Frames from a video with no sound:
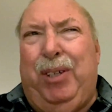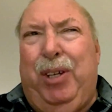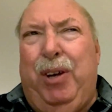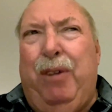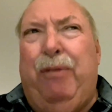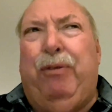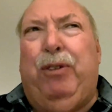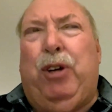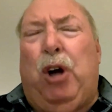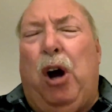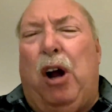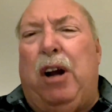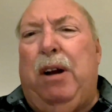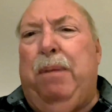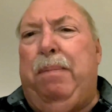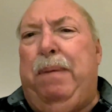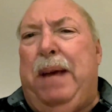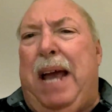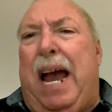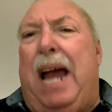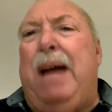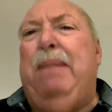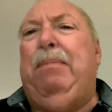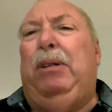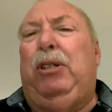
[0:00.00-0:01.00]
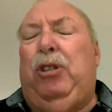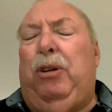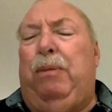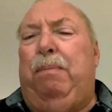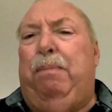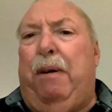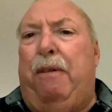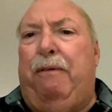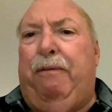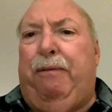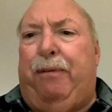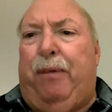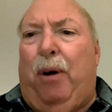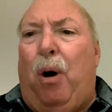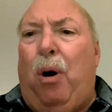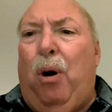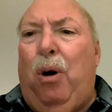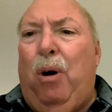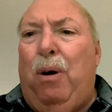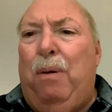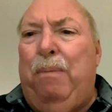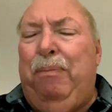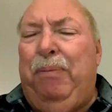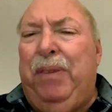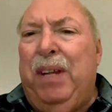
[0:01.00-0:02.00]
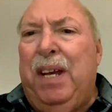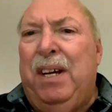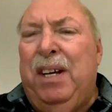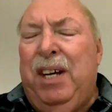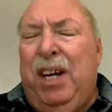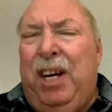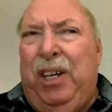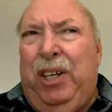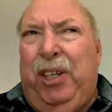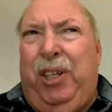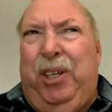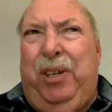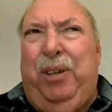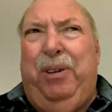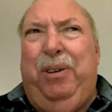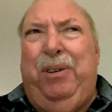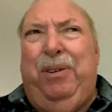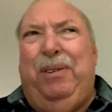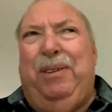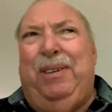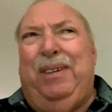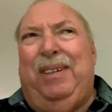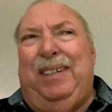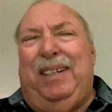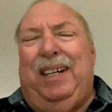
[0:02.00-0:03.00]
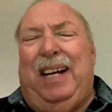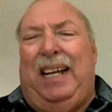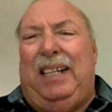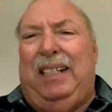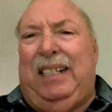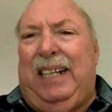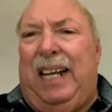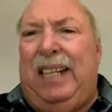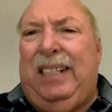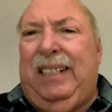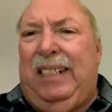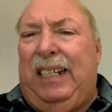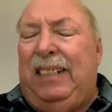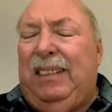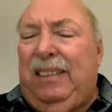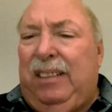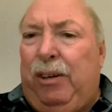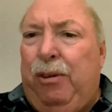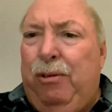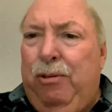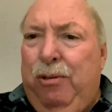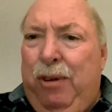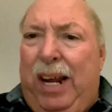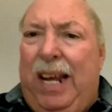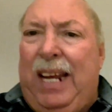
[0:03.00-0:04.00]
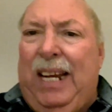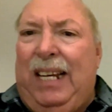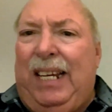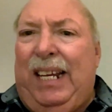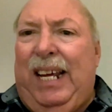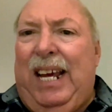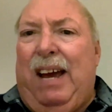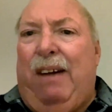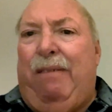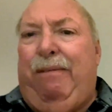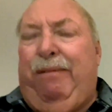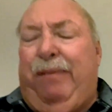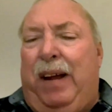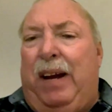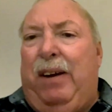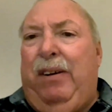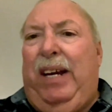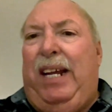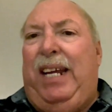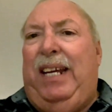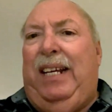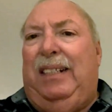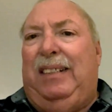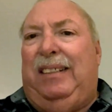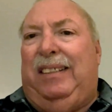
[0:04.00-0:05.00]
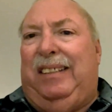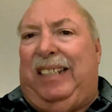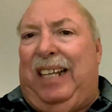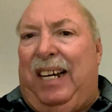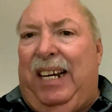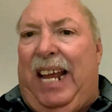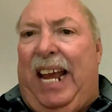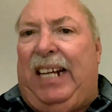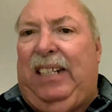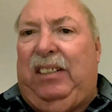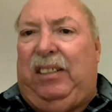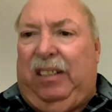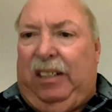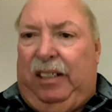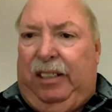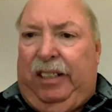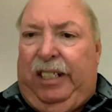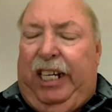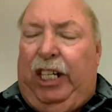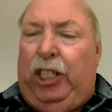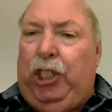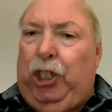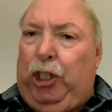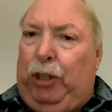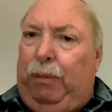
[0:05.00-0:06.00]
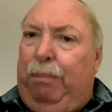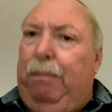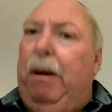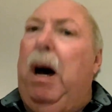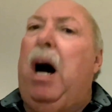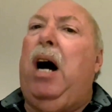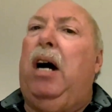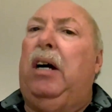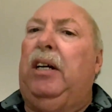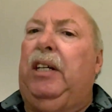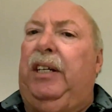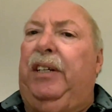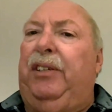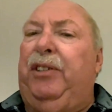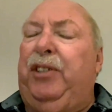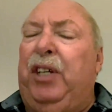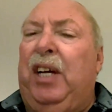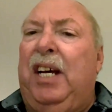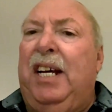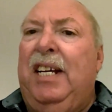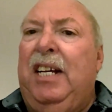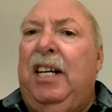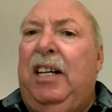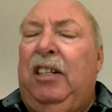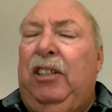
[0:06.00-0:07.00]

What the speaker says: You've got to be able to perform. It is really a very select niche market.